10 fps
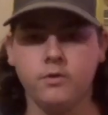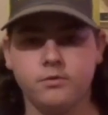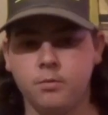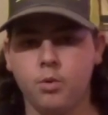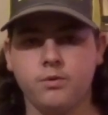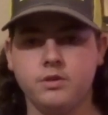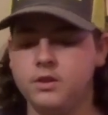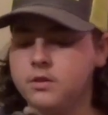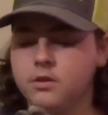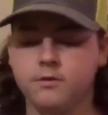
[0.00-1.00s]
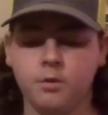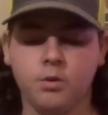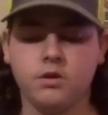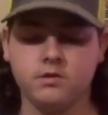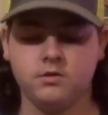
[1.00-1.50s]
some more cylinders
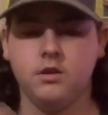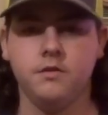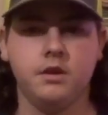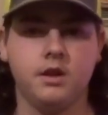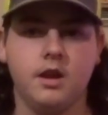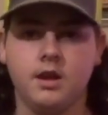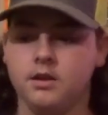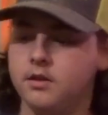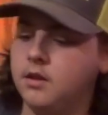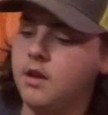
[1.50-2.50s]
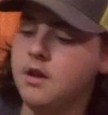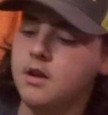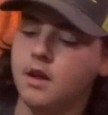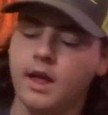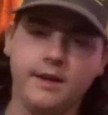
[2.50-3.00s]
for it and stuff like that, and
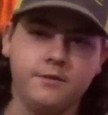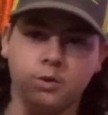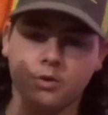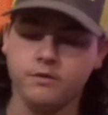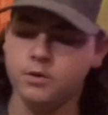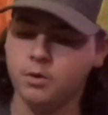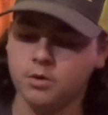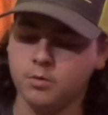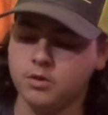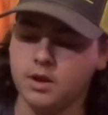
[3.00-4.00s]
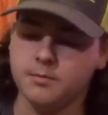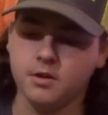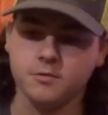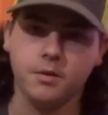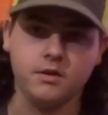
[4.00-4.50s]
I have to do a review on it one day. I'm
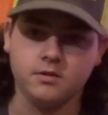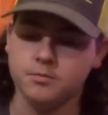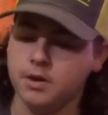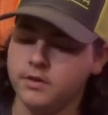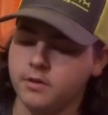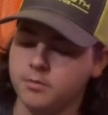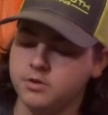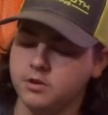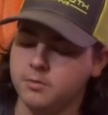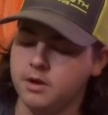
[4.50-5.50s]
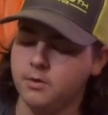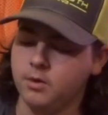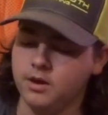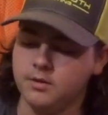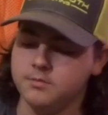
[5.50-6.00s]
not sponsored by Thermacell, by the
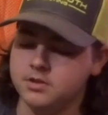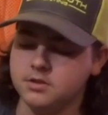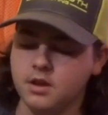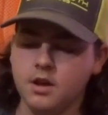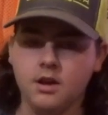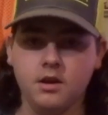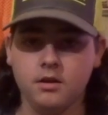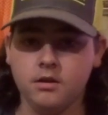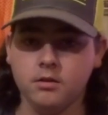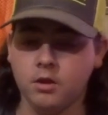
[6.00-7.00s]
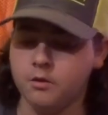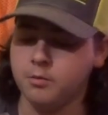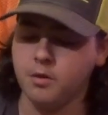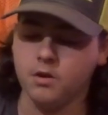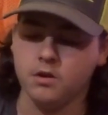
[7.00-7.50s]
way, and just love their
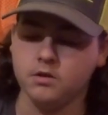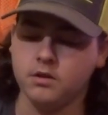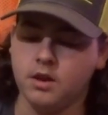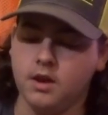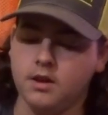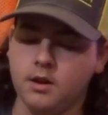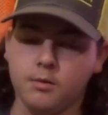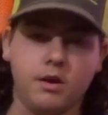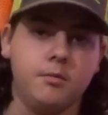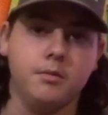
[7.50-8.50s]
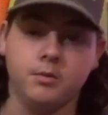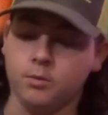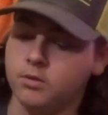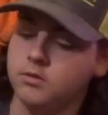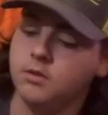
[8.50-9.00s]
product, and I recommend one